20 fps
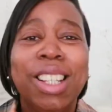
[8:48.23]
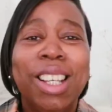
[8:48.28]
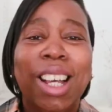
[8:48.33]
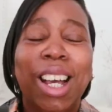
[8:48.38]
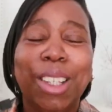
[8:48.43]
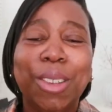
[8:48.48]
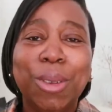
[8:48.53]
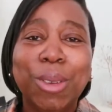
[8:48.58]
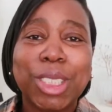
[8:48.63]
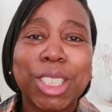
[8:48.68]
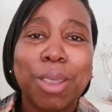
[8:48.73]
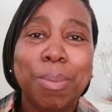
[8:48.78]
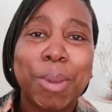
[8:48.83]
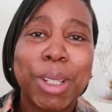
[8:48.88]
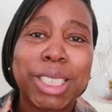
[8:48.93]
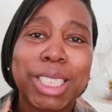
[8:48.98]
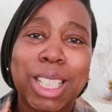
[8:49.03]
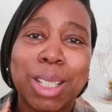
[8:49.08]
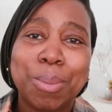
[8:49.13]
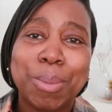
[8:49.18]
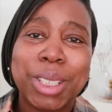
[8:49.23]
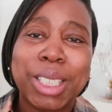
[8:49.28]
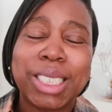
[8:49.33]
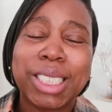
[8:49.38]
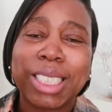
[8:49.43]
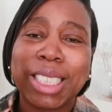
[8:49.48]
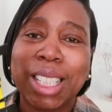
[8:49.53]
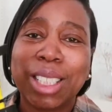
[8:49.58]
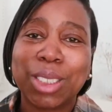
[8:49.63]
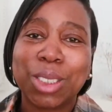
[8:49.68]
each. I also picked up this
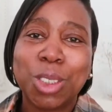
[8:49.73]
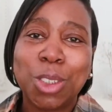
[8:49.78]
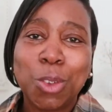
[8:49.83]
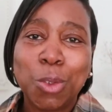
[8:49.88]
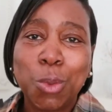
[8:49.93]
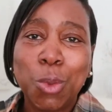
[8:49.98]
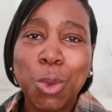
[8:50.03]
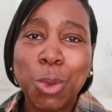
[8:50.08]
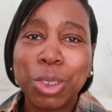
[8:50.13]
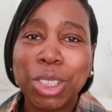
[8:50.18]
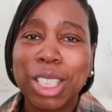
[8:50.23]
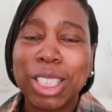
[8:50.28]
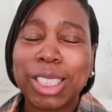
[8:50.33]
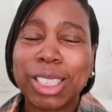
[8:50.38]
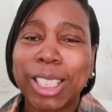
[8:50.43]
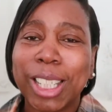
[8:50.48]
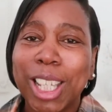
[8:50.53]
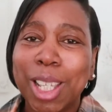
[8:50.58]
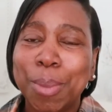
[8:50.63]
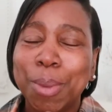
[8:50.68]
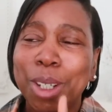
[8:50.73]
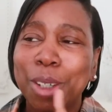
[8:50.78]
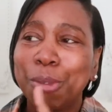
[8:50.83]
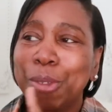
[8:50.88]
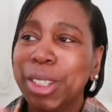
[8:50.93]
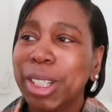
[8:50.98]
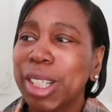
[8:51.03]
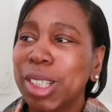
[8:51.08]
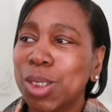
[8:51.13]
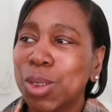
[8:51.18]
set of warning tape, and I
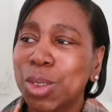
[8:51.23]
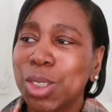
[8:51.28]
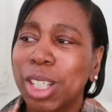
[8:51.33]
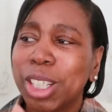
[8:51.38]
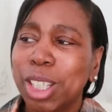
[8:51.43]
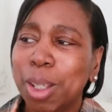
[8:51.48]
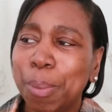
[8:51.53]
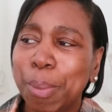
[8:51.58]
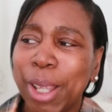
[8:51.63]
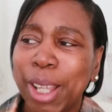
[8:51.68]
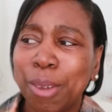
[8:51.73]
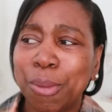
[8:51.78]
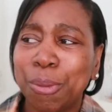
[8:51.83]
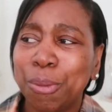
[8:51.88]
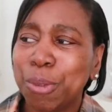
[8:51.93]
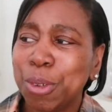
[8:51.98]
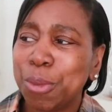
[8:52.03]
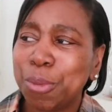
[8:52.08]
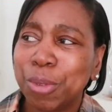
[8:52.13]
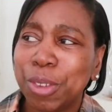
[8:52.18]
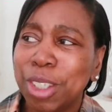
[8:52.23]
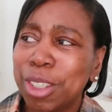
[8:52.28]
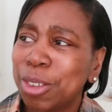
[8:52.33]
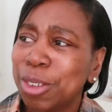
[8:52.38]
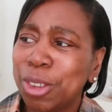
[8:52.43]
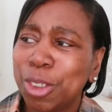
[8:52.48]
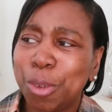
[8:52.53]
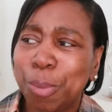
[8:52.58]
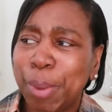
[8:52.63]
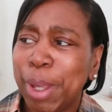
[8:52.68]
think this was like £1.50
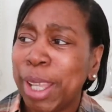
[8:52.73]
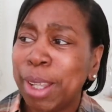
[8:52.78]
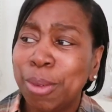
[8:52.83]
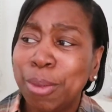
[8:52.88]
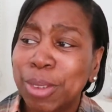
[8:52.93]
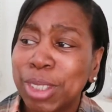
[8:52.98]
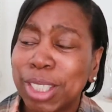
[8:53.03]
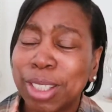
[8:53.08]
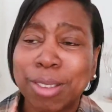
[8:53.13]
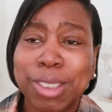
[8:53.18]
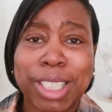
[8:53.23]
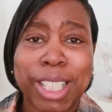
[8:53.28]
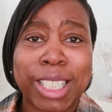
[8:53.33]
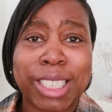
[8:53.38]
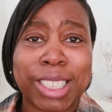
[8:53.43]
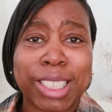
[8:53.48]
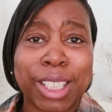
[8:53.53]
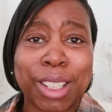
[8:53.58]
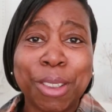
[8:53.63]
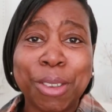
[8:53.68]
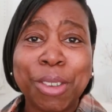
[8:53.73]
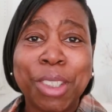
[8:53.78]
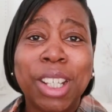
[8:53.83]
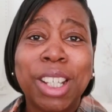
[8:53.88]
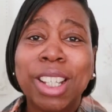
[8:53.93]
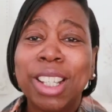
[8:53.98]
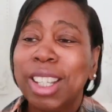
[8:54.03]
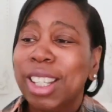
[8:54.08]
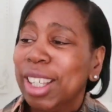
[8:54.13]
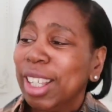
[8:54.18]
or £1 in Tesco.
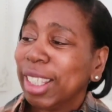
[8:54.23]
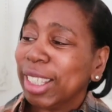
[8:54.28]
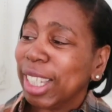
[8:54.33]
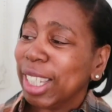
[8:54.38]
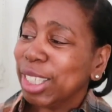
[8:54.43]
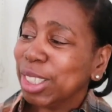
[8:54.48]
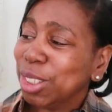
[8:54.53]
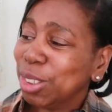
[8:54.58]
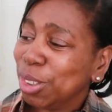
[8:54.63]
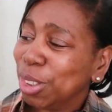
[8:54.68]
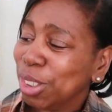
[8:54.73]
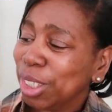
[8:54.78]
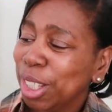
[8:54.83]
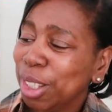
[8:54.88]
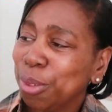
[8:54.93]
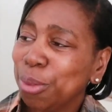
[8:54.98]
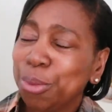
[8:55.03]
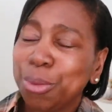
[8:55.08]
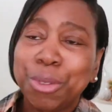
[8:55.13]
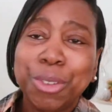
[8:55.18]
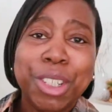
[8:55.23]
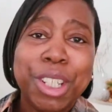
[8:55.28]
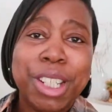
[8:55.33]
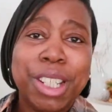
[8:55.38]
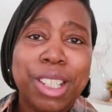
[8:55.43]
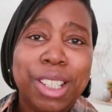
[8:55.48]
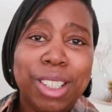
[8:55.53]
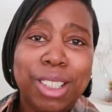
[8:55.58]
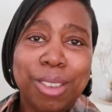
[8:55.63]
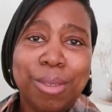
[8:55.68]
Okay, so you've got like
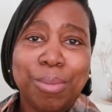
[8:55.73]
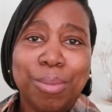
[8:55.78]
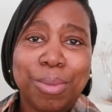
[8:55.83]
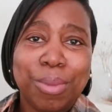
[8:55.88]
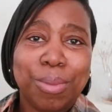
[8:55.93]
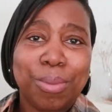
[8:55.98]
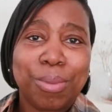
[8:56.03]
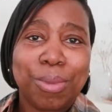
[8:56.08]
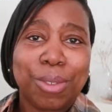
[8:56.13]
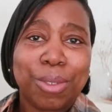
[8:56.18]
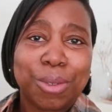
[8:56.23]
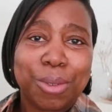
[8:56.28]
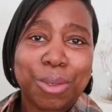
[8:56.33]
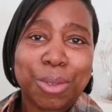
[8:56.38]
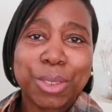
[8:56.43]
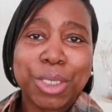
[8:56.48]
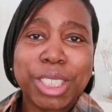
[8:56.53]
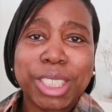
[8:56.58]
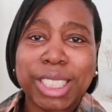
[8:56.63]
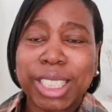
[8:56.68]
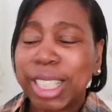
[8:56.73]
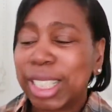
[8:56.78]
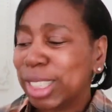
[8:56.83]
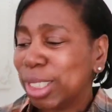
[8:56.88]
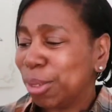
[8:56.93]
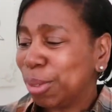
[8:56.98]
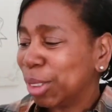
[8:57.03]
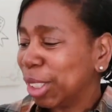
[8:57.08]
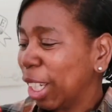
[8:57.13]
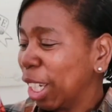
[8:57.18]
three
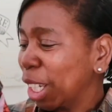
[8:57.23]
sets of